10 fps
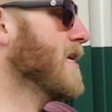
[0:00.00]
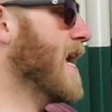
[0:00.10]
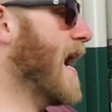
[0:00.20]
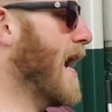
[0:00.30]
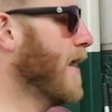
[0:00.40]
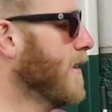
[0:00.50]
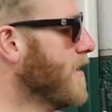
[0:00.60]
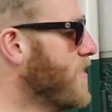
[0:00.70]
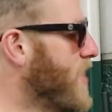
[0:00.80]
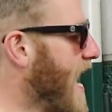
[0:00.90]
yeah,
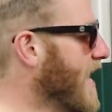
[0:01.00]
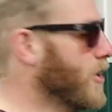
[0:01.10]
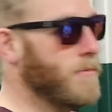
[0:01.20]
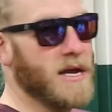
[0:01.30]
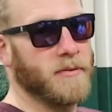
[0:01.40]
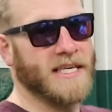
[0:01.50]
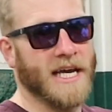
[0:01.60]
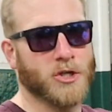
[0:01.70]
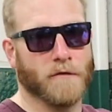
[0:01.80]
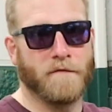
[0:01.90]
that could be a
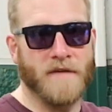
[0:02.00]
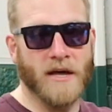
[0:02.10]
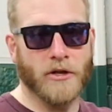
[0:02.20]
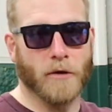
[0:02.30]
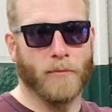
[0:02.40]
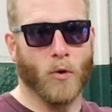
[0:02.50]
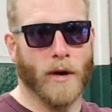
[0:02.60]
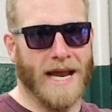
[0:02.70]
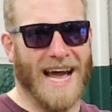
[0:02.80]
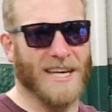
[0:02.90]
potential failure point